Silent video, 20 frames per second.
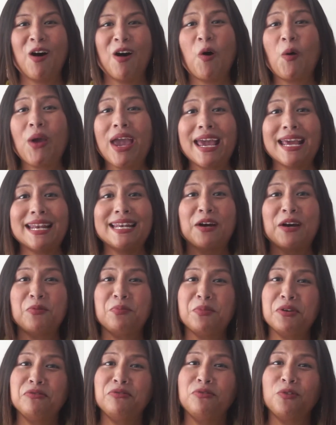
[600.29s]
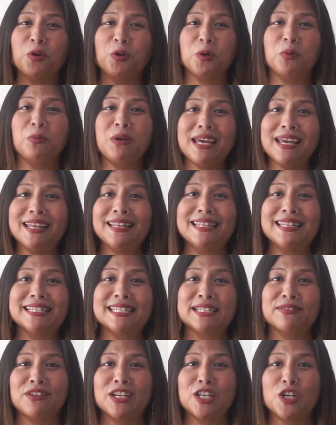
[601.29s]
Okay, now before we end
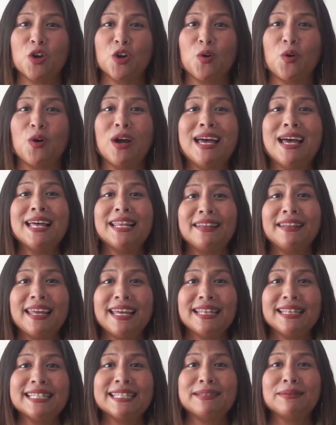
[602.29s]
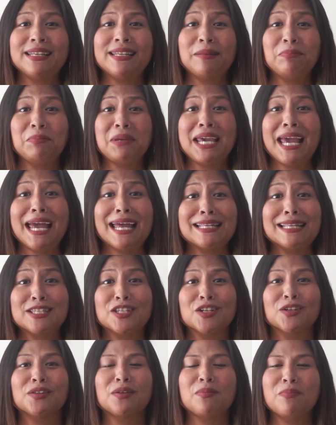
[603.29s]
this video, let me
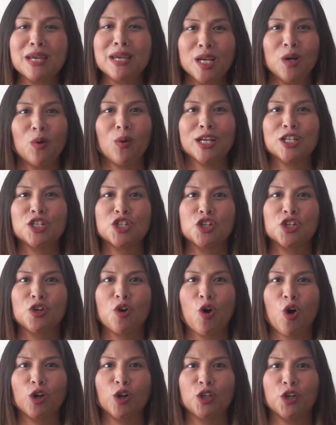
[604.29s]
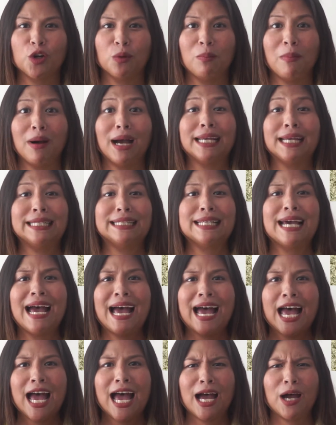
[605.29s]
answer the big question on your mind.
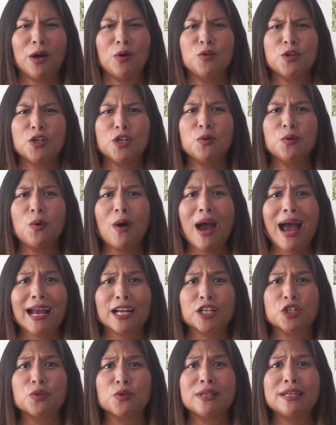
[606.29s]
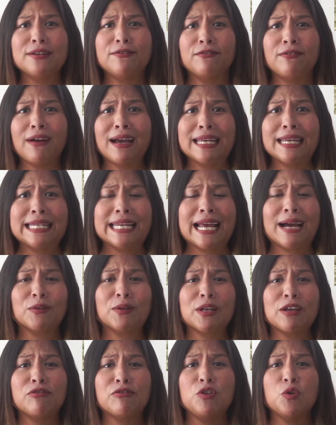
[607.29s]
How do you actually find
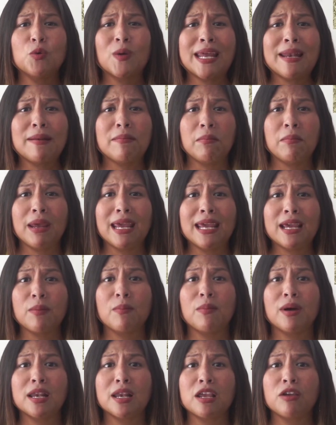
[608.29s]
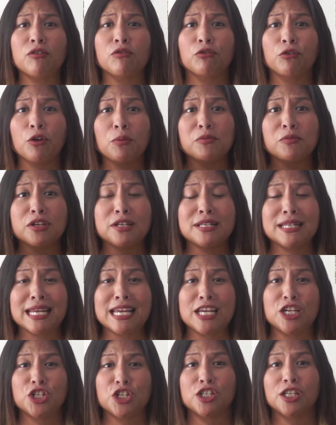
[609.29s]
out if you can make money from the
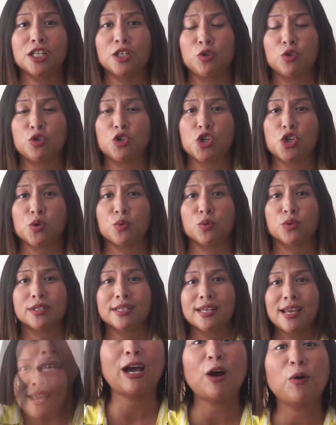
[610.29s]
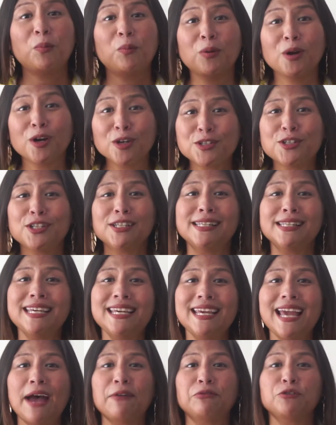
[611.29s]
niche that you choose? Now,
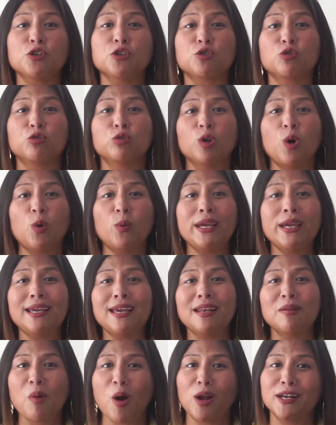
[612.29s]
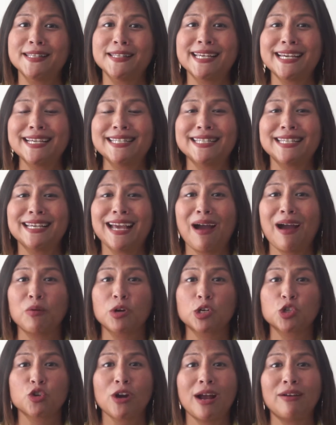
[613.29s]
personally, after growing and monetizing
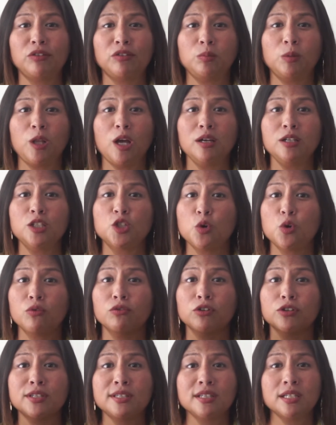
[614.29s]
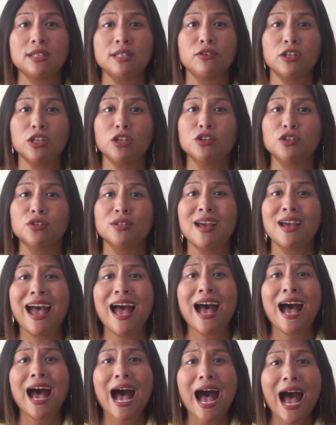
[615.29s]
our travel blog to over 6 figures,
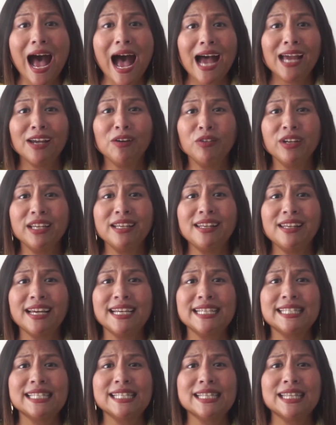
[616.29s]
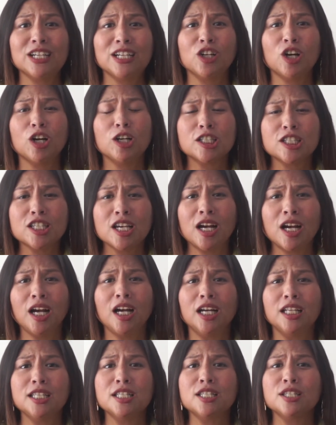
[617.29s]
I realized that there are
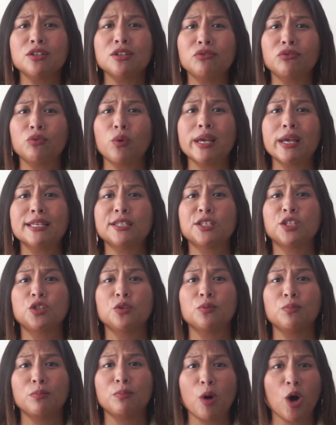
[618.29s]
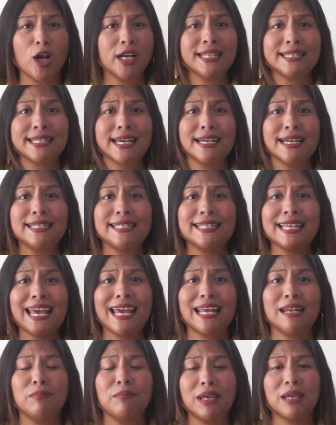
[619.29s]
tons of ways to monetize
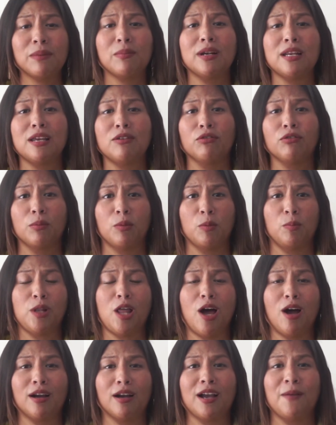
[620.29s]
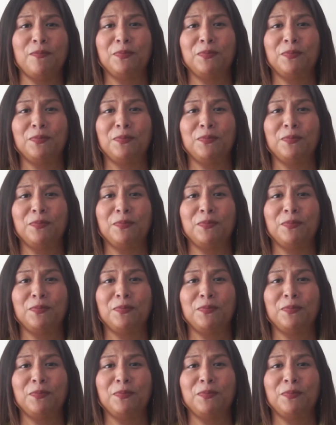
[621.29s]
and make money from a blog.